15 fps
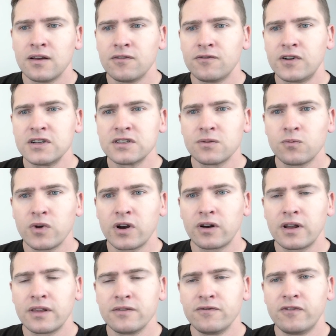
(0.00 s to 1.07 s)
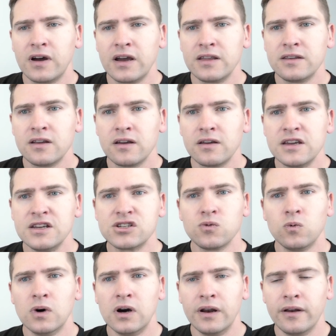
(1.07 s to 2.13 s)
First, we're going to define
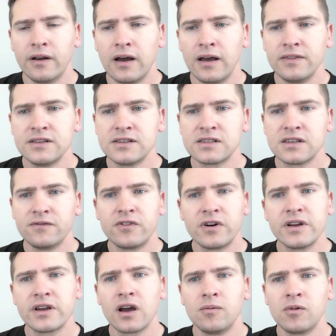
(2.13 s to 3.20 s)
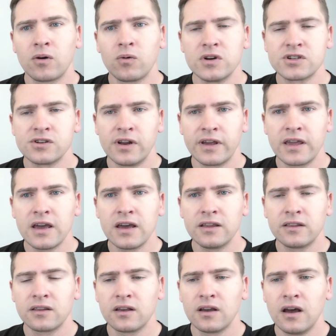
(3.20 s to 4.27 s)
each one, and this is a very common question I
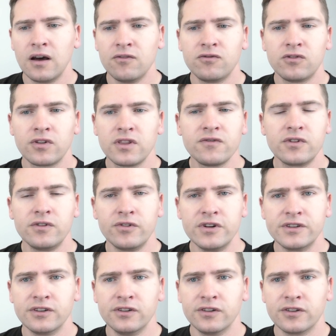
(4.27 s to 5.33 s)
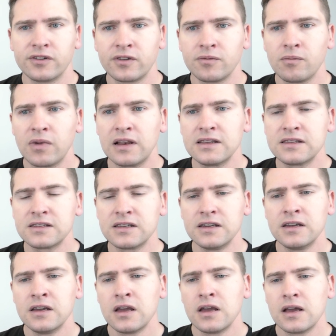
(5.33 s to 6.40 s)
get for different reasons. But let's
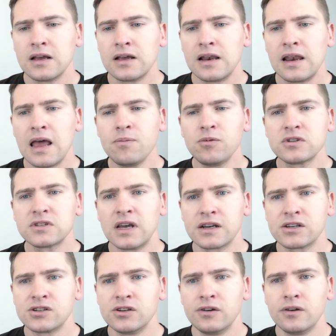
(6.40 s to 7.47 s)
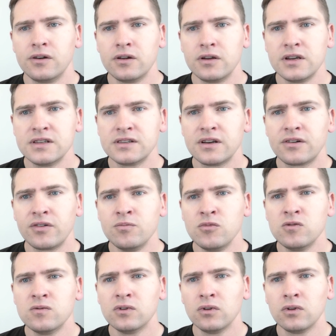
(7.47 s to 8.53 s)
see, liposuction is the
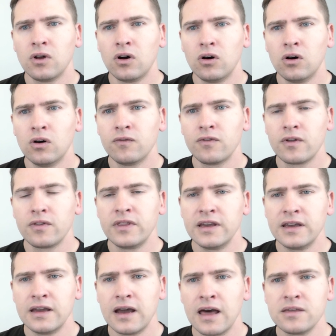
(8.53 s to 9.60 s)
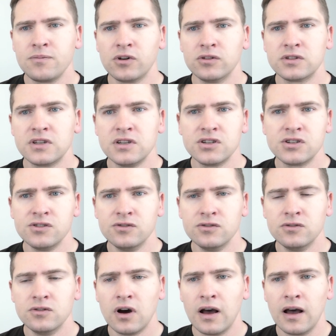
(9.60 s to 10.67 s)
removal of the adipose
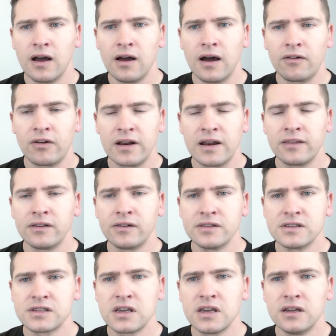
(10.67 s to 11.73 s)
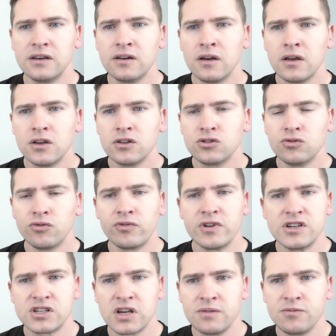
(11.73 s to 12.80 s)
tissue right under the skin to
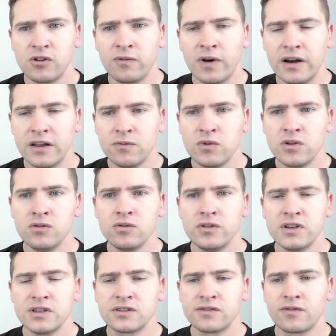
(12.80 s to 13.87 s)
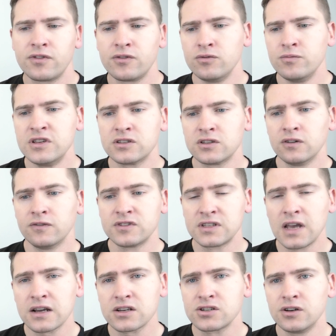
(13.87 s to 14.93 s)
reshape your body. We do this through means of
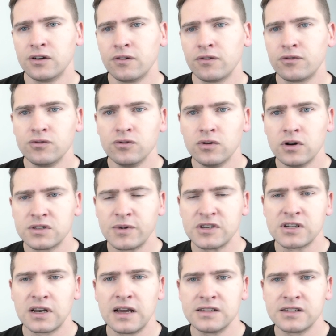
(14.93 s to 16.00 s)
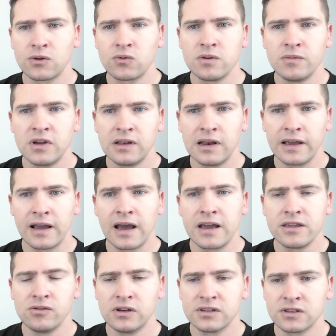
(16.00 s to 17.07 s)
suction, through specialized equipment like
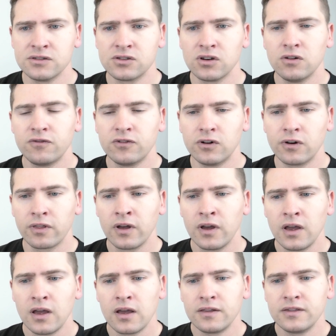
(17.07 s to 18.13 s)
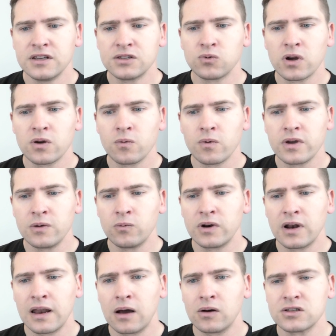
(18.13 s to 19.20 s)
cannulas and so forth. This way, it
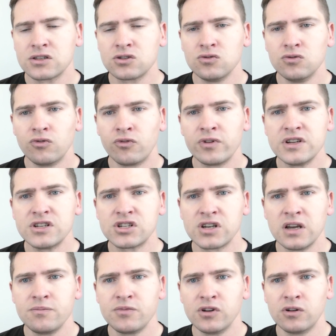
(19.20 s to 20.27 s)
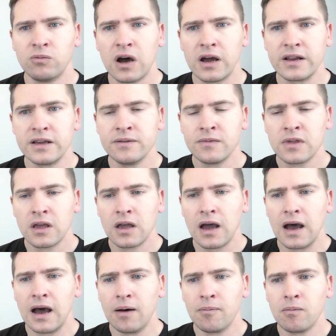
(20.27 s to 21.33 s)
will allow us to reshape your body
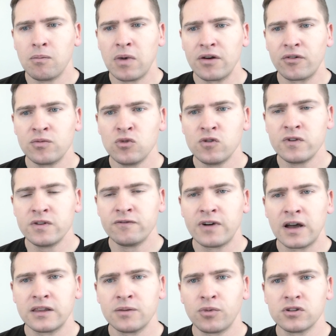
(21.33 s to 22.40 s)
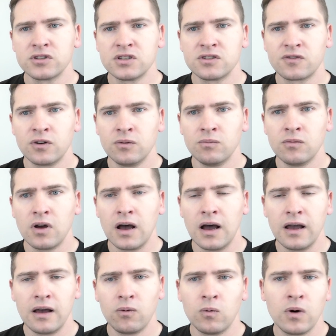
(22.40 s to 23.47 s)
by removing fat deposits from
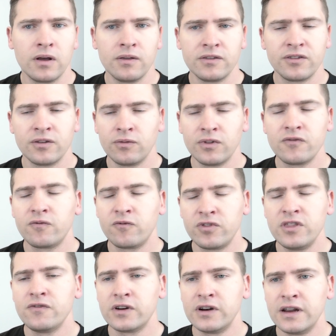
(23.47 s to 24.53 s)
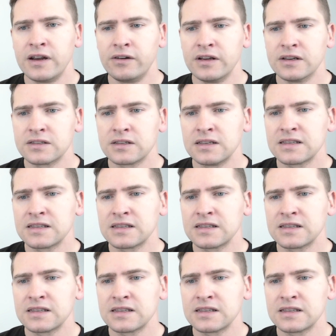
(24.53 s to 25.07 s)
some different areas.